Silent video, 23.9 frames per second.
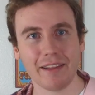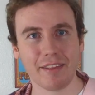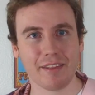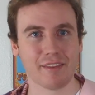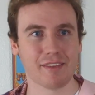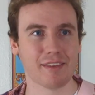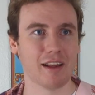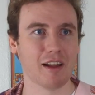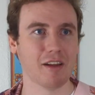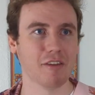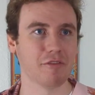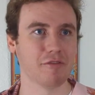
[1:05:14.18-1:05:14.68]

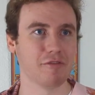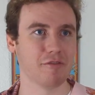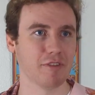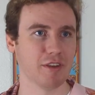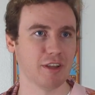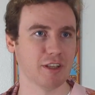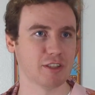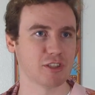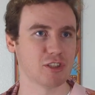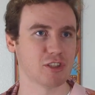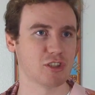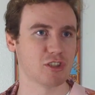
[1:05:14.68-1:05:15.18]
itself
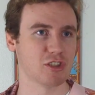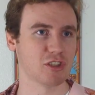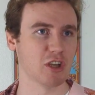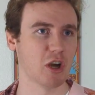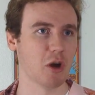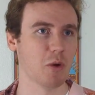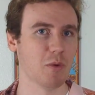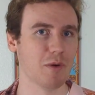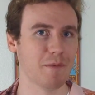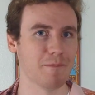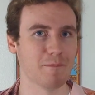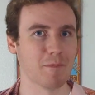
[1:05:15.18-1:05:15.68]
is
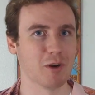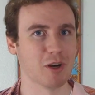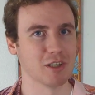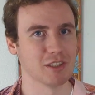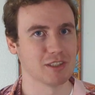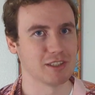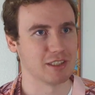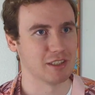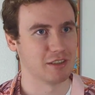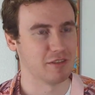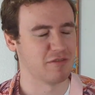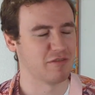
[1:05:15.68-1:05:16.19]
so
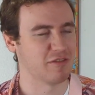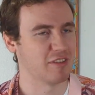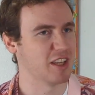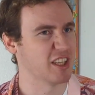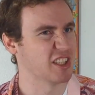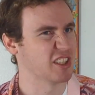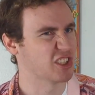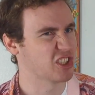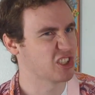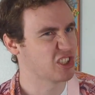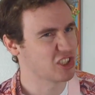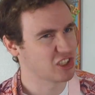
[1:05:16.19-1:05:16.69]
immersive
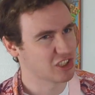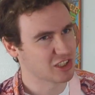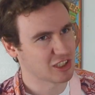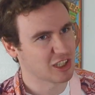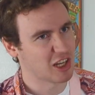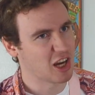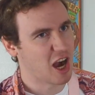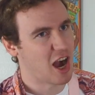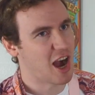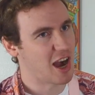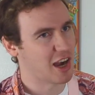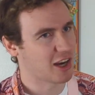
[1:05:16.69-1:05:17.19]
and
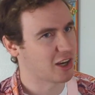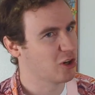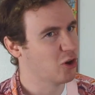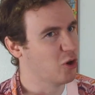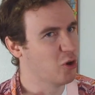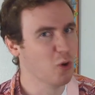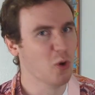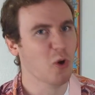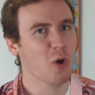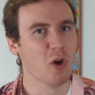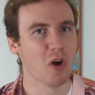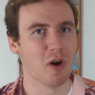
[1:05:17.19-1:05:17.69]
so
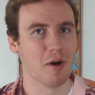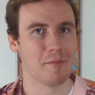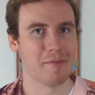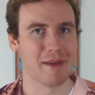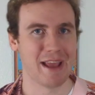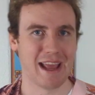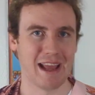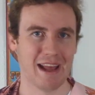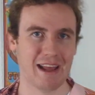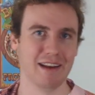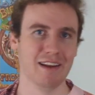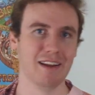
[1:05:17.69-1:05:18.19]
cool,
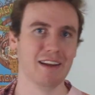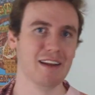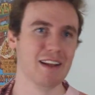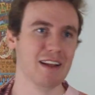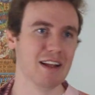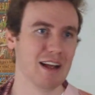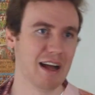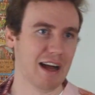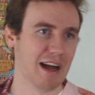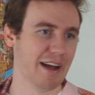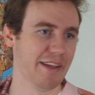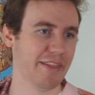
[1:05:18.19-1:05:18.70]
man.
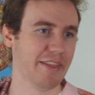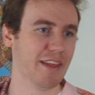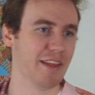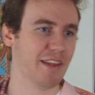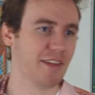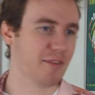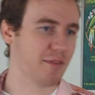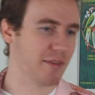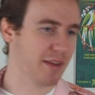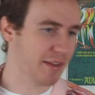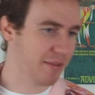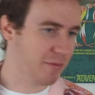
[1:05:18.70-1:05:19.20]

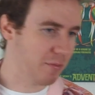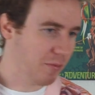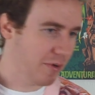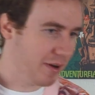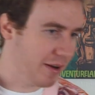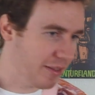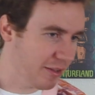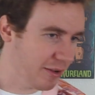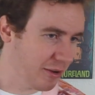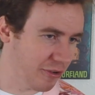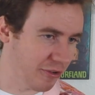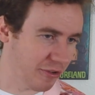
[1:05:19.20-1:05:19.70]
It's one
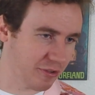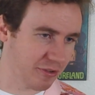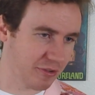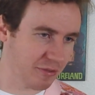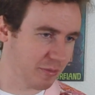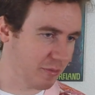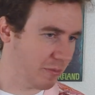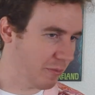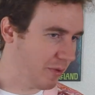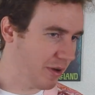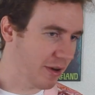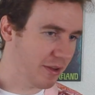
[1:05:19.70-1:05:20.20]
of
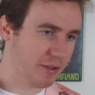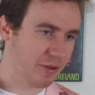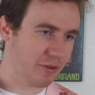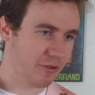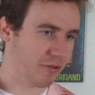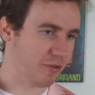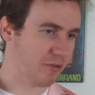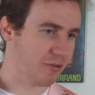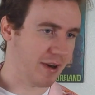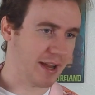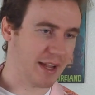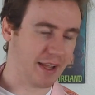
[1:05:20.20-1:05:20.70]
those
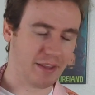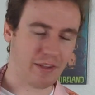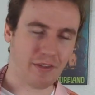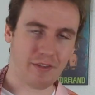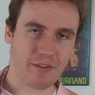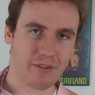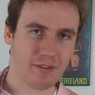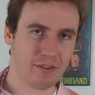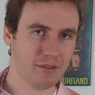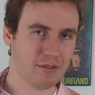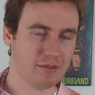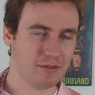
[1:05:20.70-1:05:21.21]

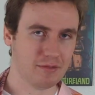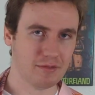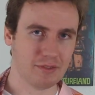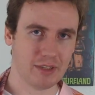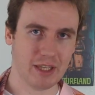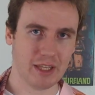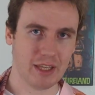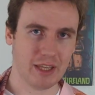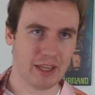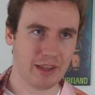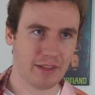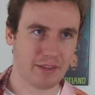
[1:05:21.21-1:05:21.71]
greats.
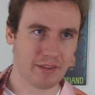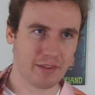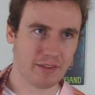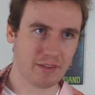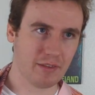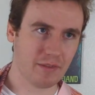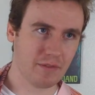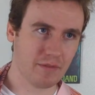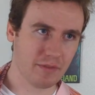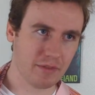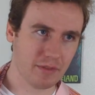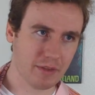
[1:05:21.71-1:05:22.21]
It's
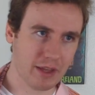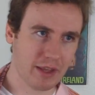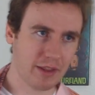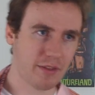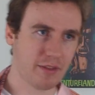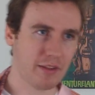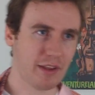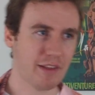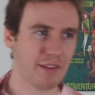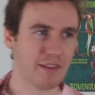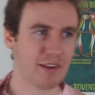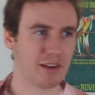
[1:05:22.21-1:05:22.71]

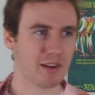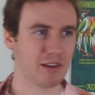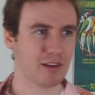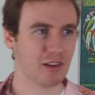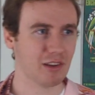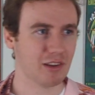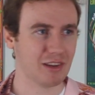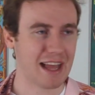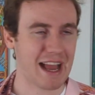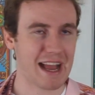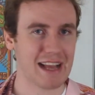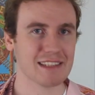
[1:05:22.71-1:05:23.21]
a
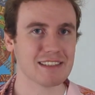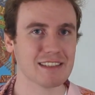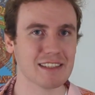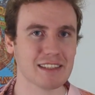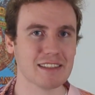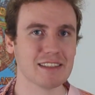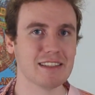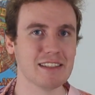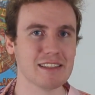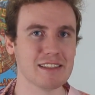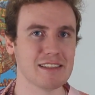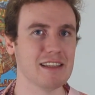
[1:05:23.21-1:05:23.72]

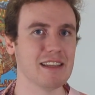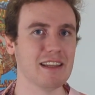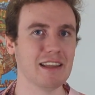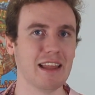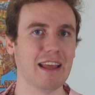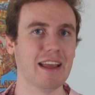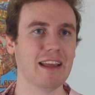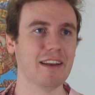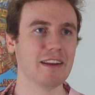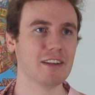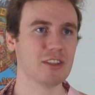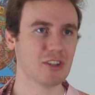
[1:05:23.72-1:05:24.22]
classic
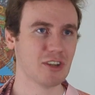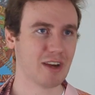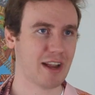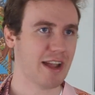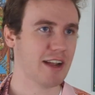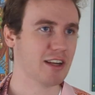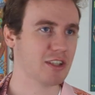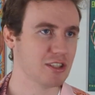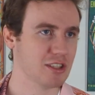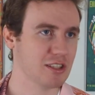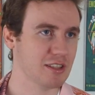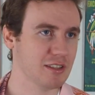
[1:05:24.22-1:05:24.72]
Disneyland
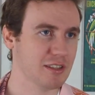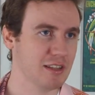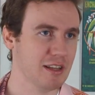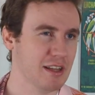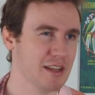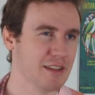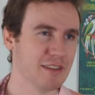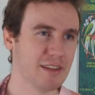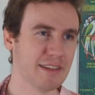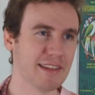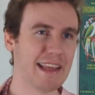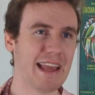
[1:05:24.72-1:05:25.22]
attraction
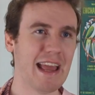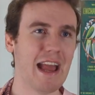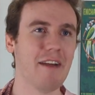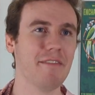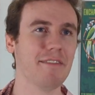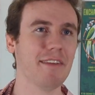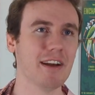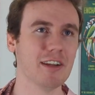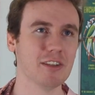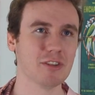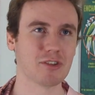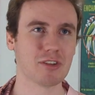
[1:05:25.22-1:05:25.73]
that they have
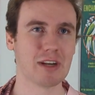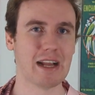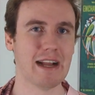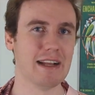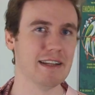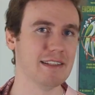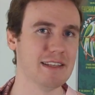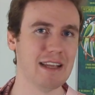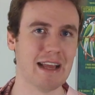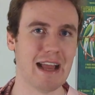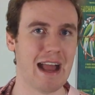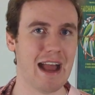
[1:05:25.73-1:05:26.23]
not
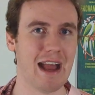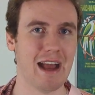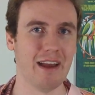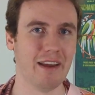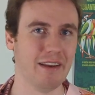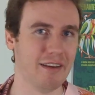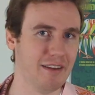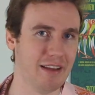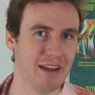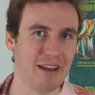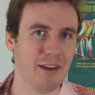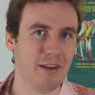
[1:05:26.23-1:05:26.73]
tried to
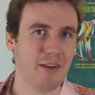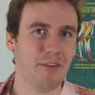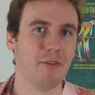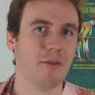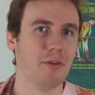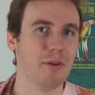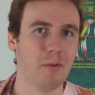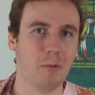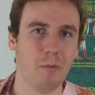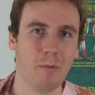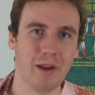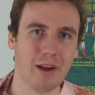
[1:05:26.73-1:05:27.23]
add any
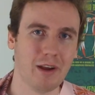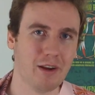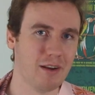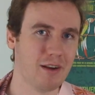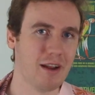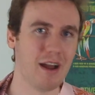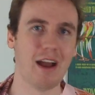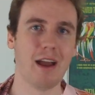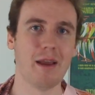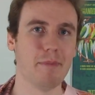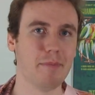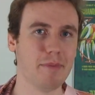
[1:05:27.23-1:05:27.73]
sort of weird
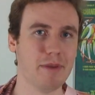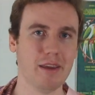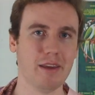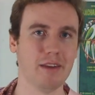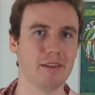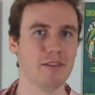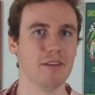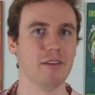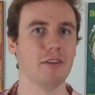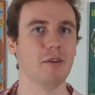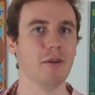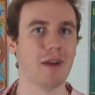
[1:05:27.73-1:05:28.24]

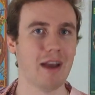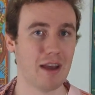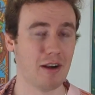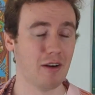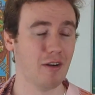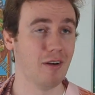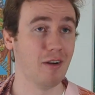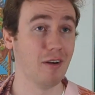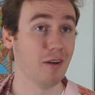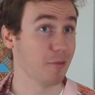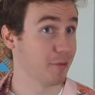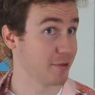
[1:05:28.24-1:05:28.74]
IP to at
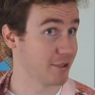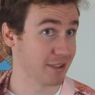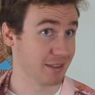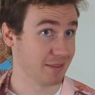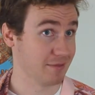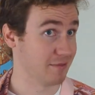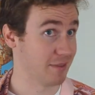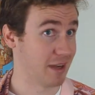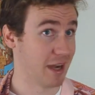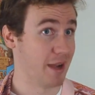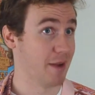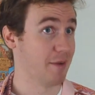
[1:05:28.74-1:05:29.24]
all, which
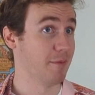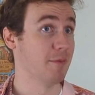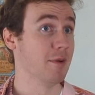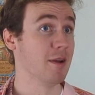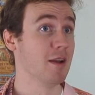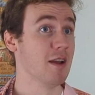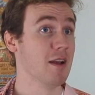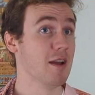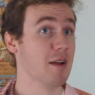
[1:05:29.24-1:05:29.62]
I am